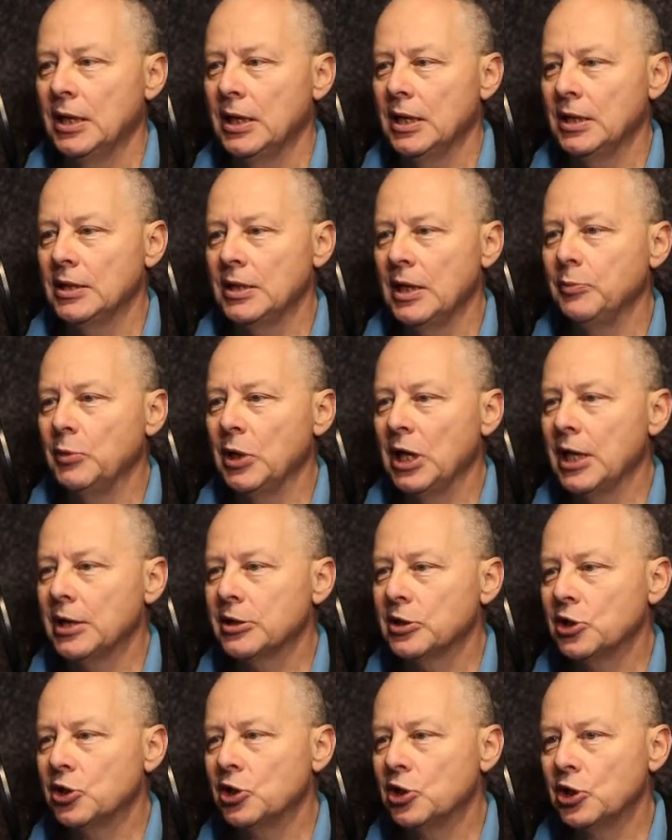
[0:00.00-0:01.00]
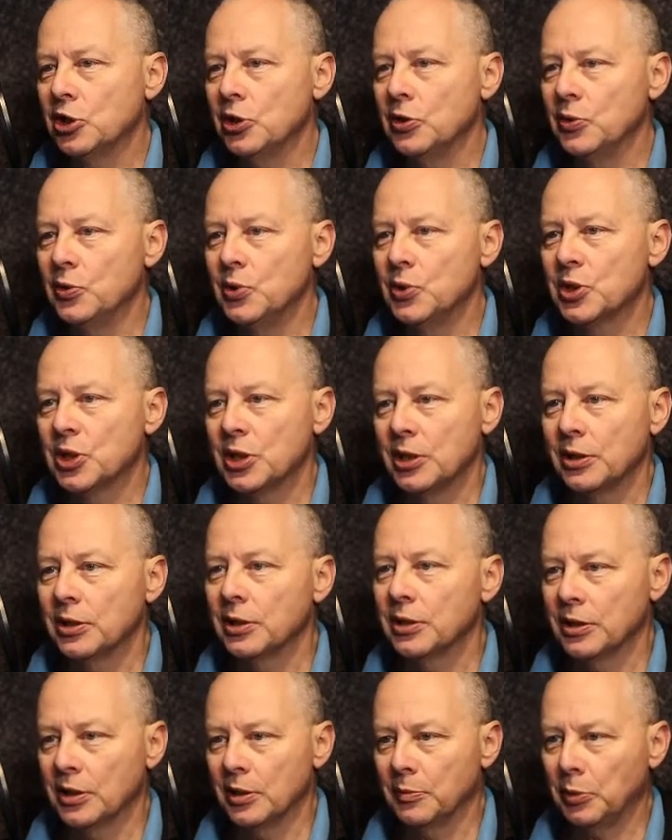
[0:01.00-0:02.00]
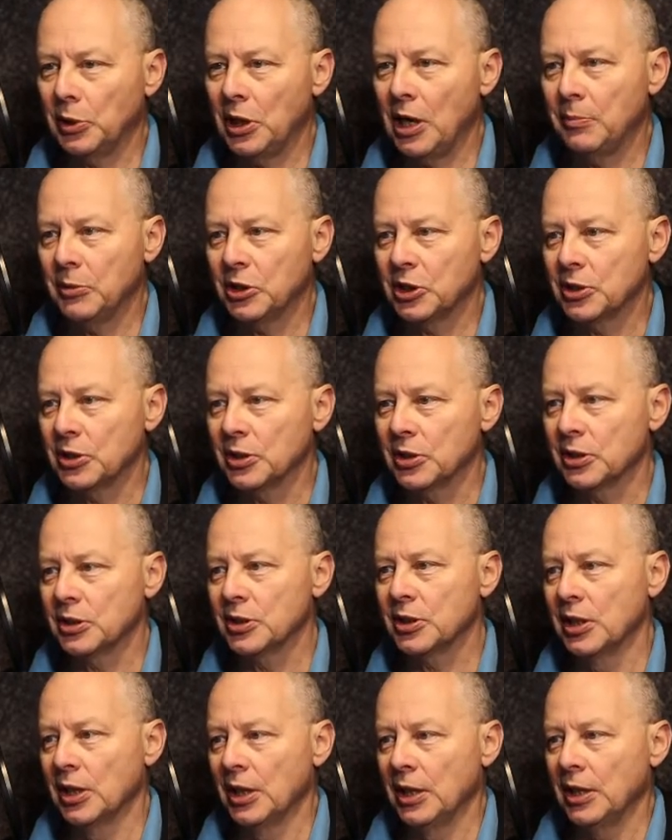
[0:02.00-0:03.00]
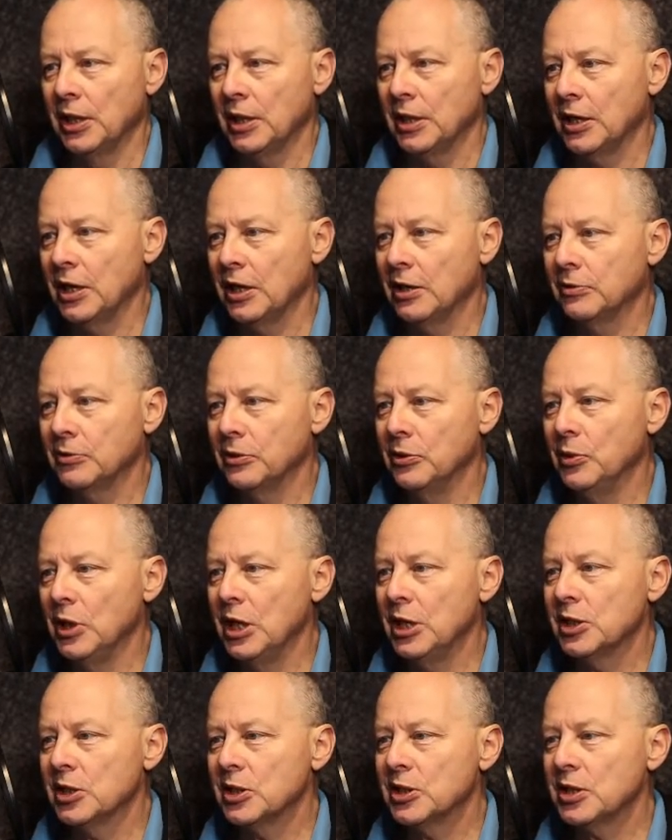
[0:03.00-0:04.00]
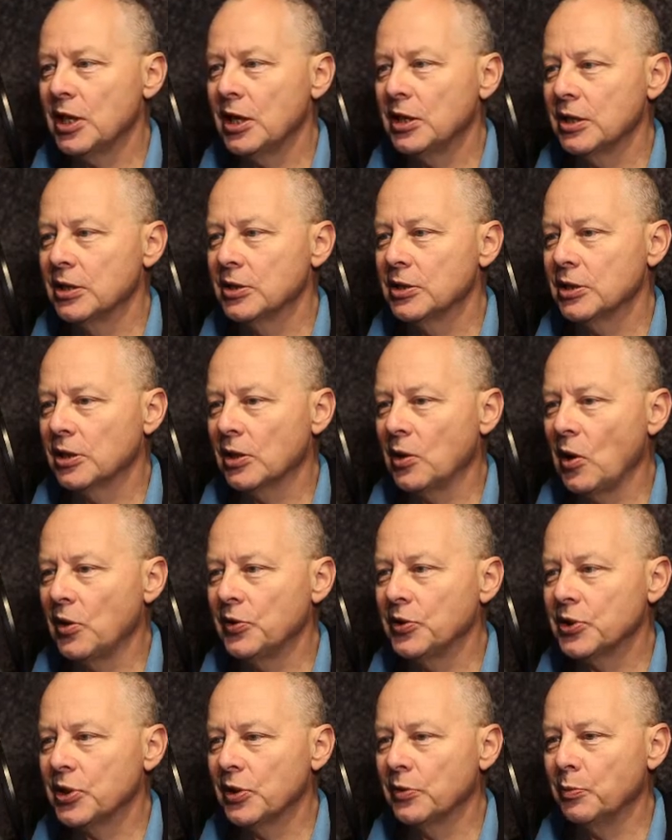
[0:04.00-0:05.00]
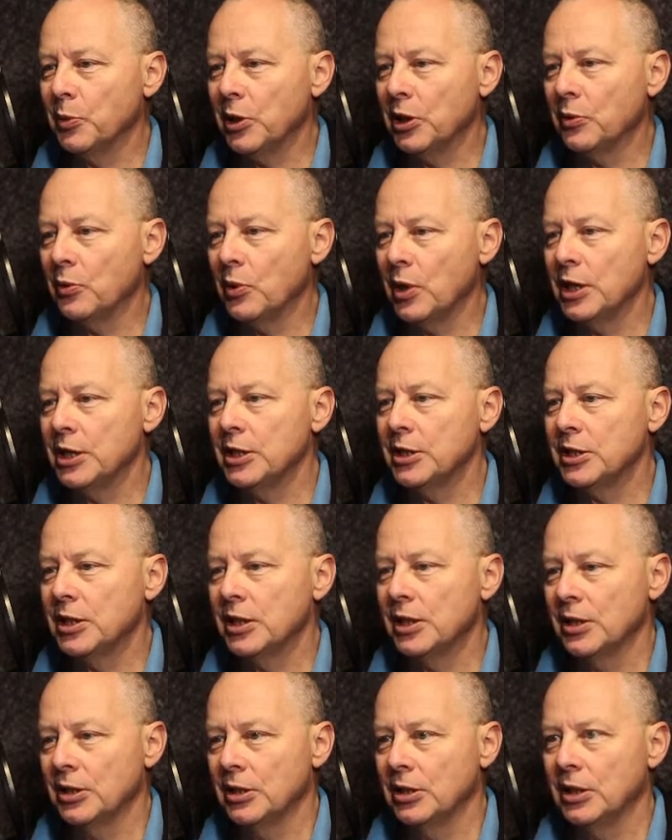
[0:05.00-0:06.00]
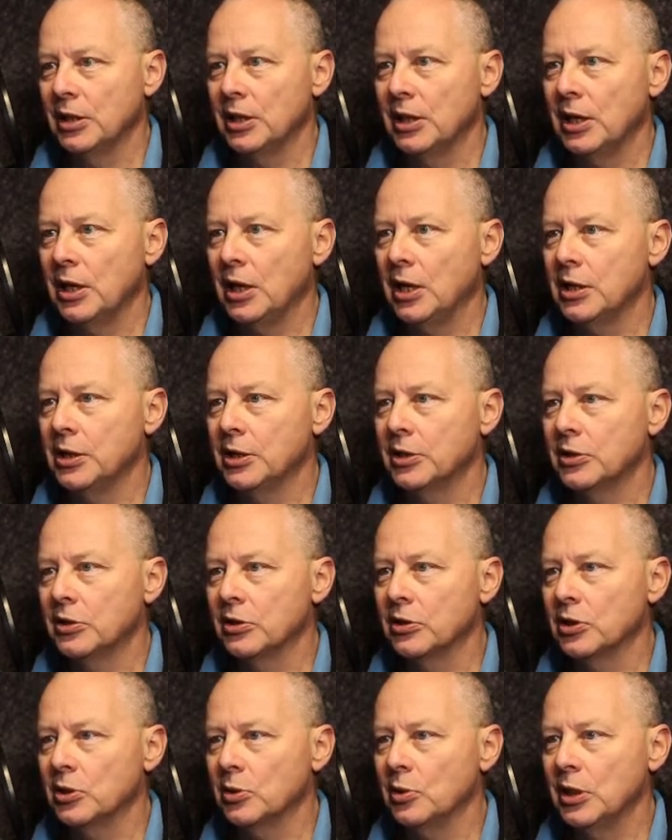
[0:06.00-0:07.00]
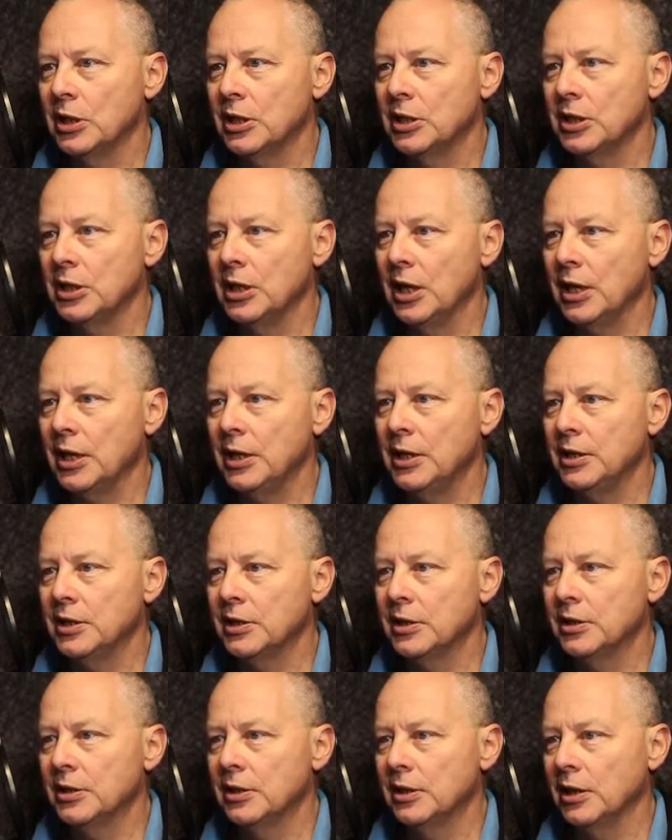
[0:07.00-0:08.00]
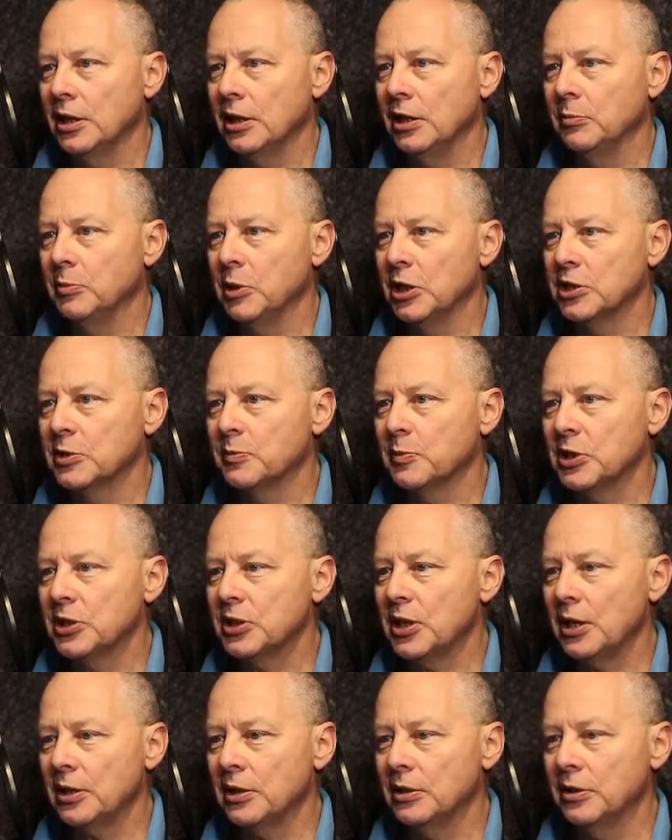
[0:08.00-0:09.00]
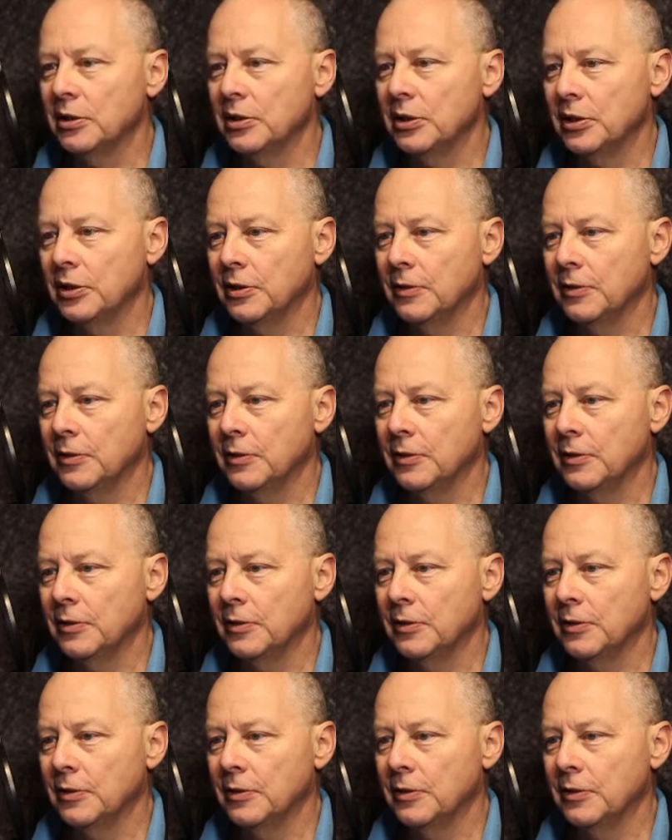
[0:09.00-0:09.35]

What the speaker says: and then we get to choose the parameters. Now you need to set this to constant bit rate, 128 kilobits per second,